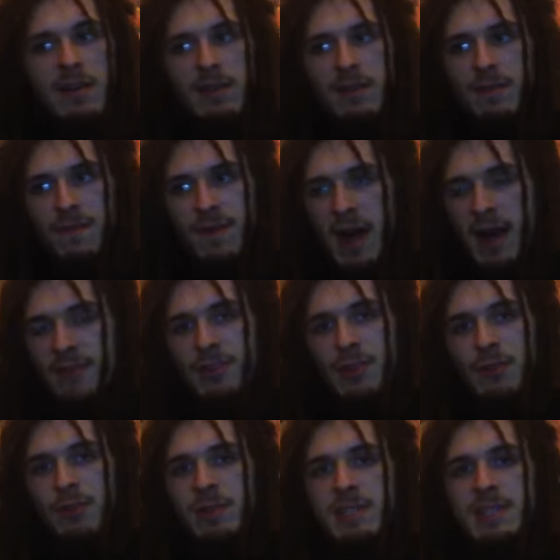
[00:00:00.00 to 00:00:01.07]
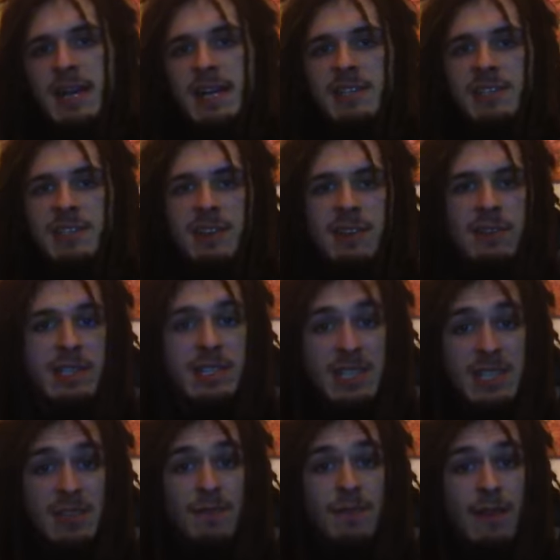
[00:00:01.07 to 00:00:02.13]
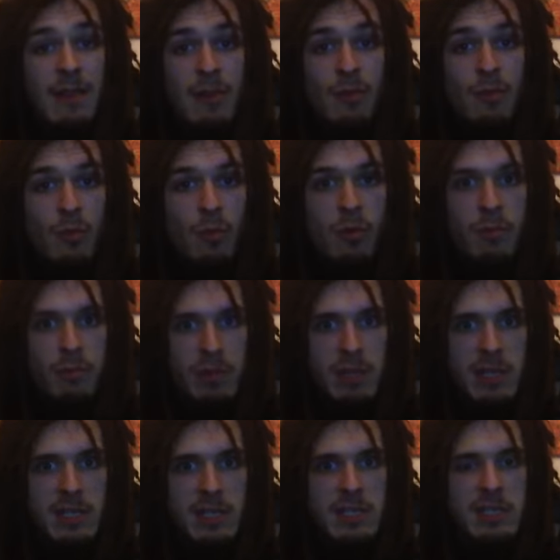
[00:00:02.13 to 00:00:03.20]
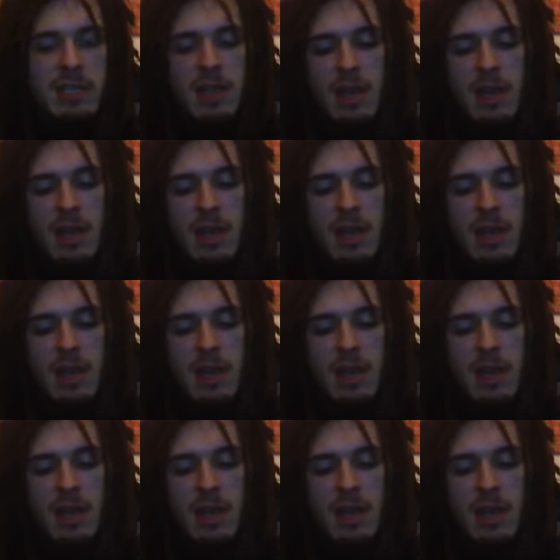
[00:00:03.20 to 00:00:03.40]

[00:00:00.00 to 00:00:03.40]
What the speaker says: 5 degrees Sagittarius, it's a very warm place.